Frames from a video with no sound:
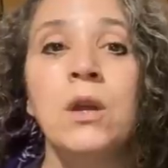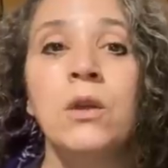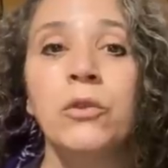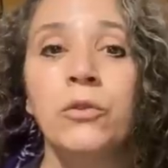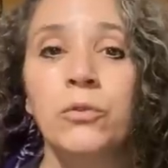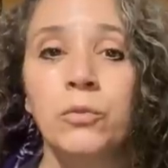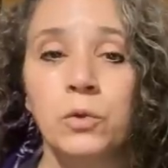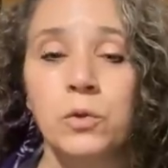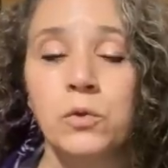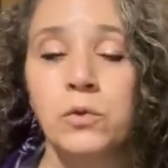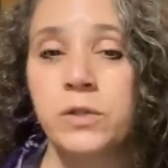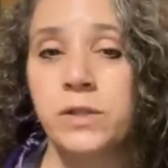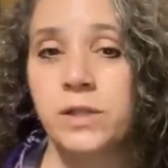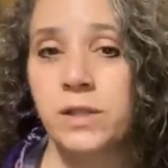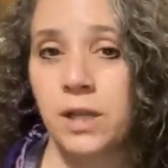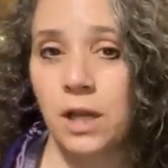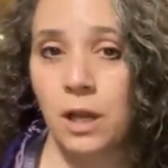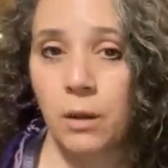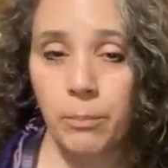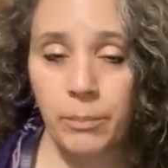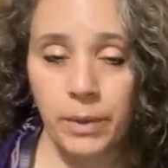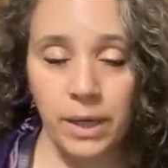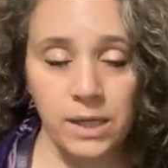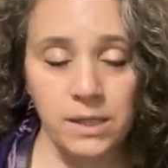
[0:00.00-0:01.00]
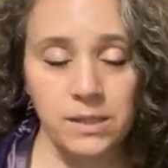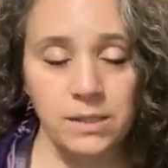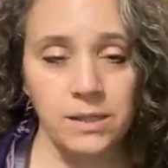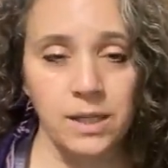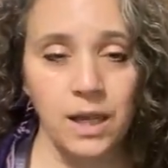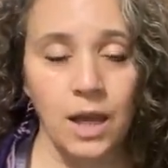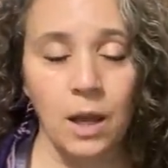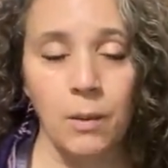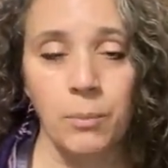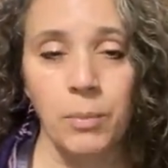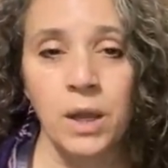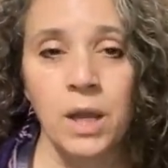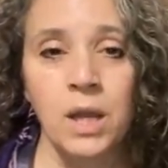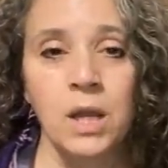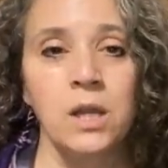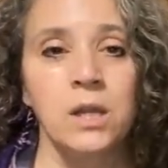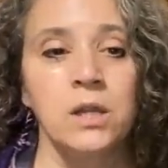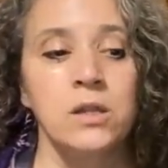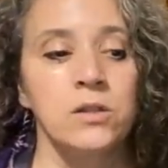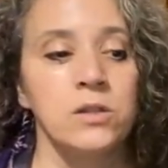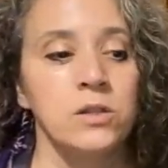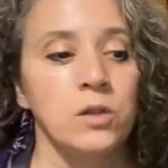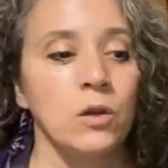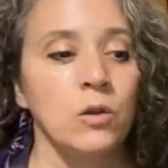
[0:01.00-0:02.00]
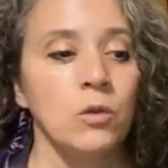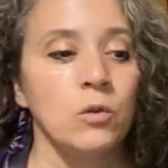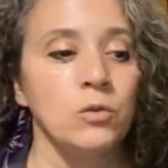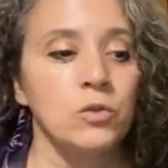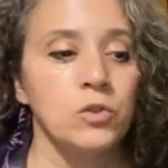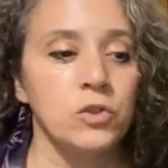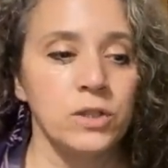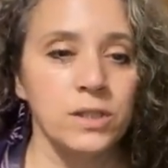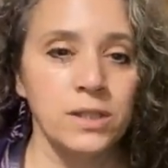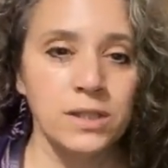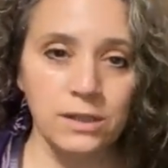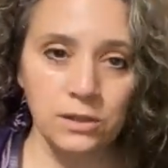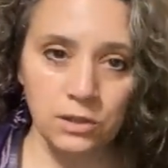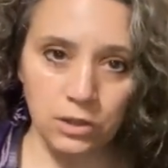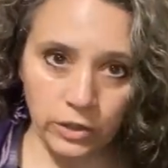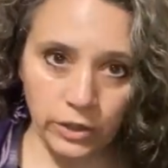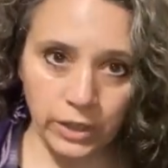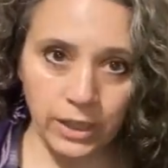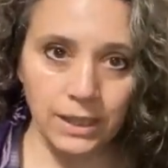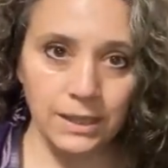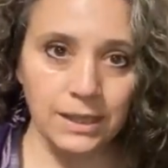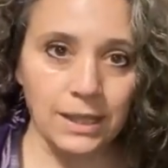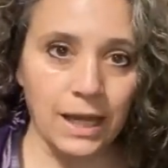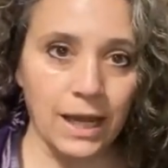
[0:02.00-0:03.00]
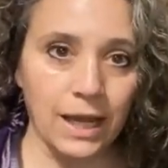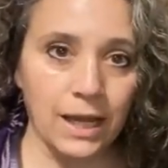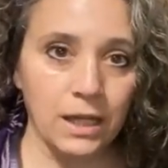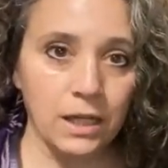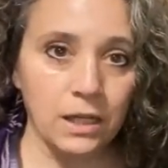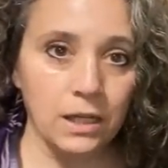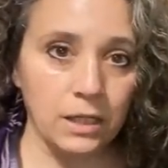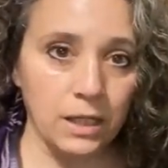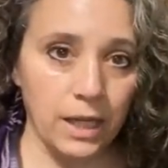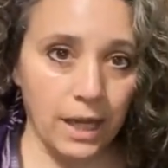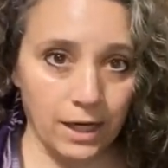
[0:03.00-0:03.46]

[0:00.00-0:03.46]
through step by step. So just look at that